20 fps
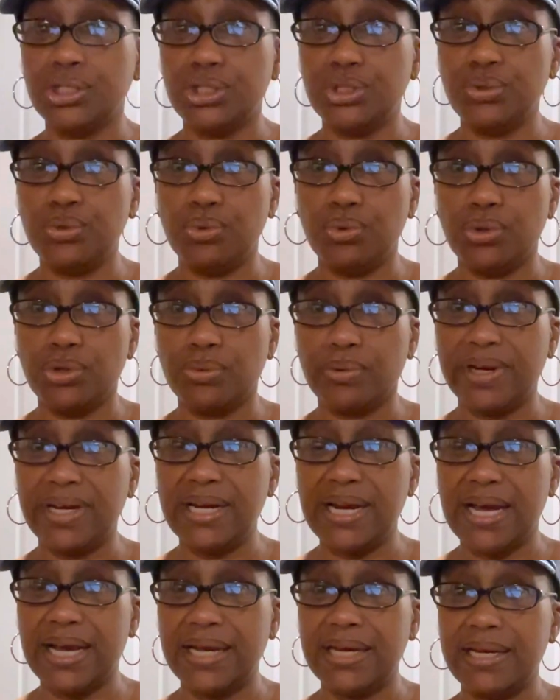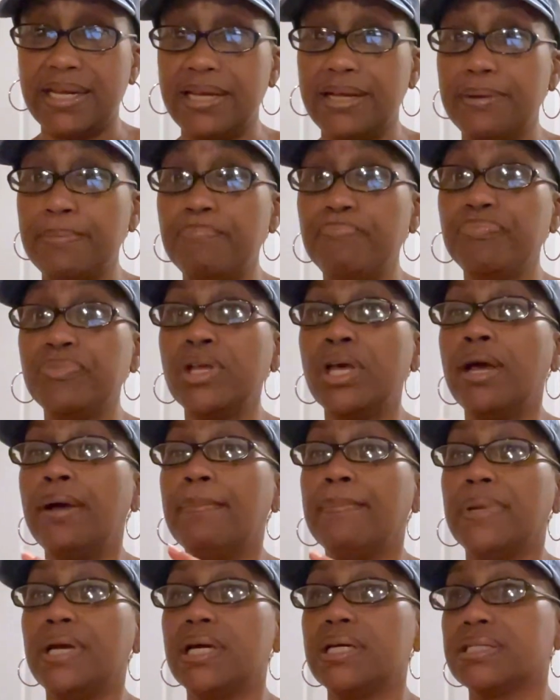to 390
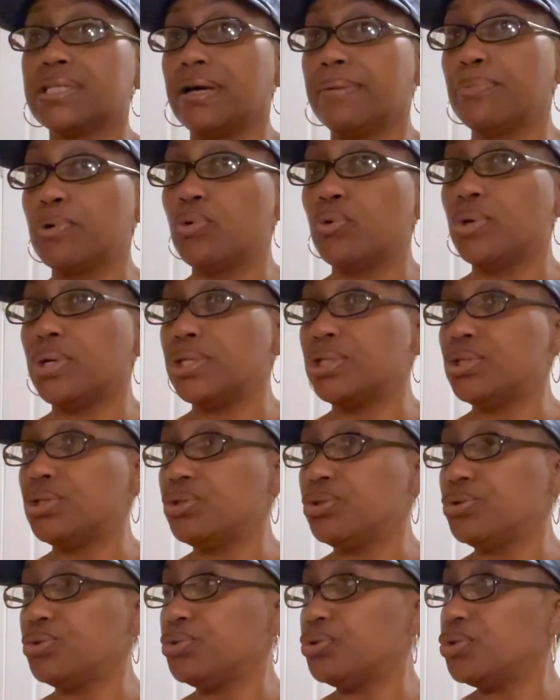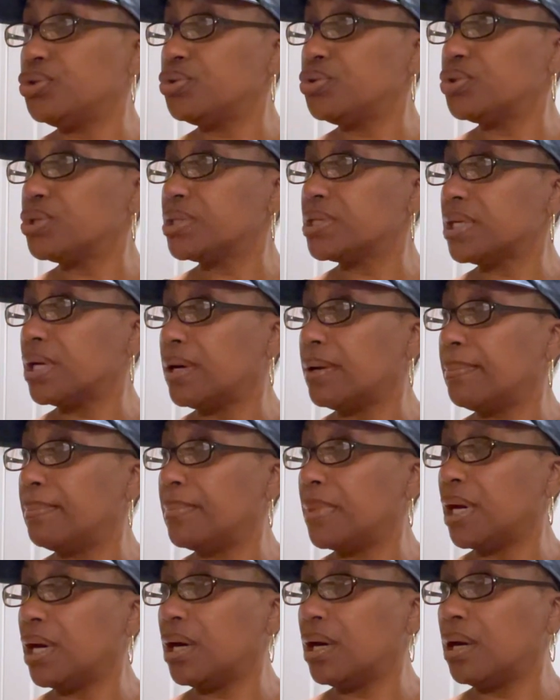because I'm going to use some,
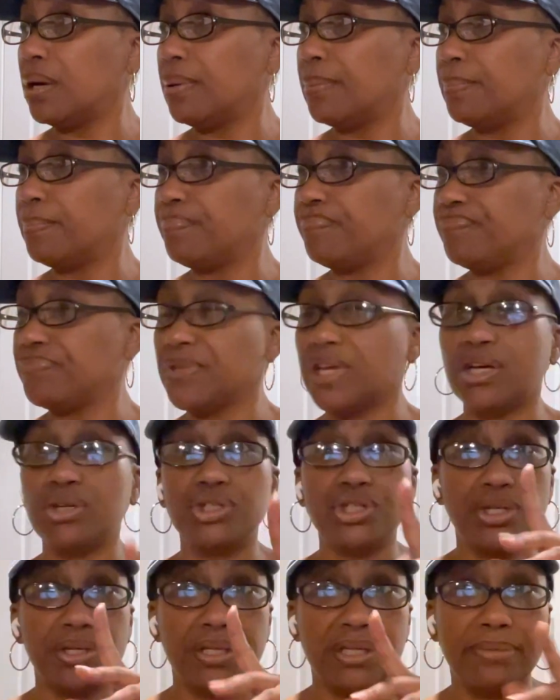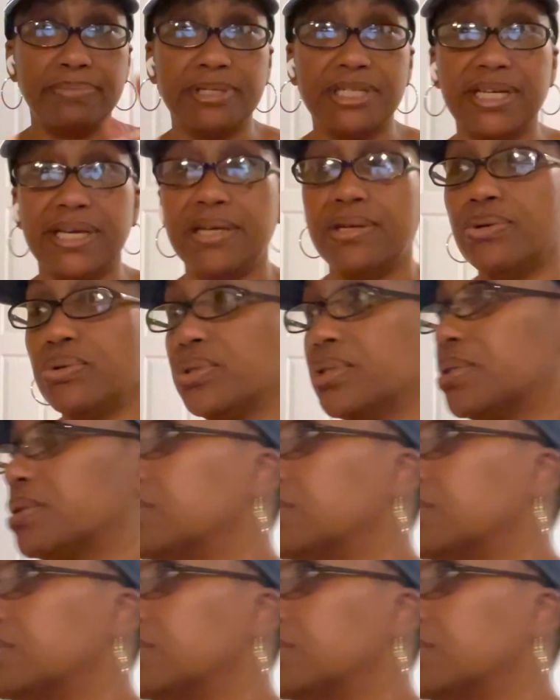I'll show you the potatoes.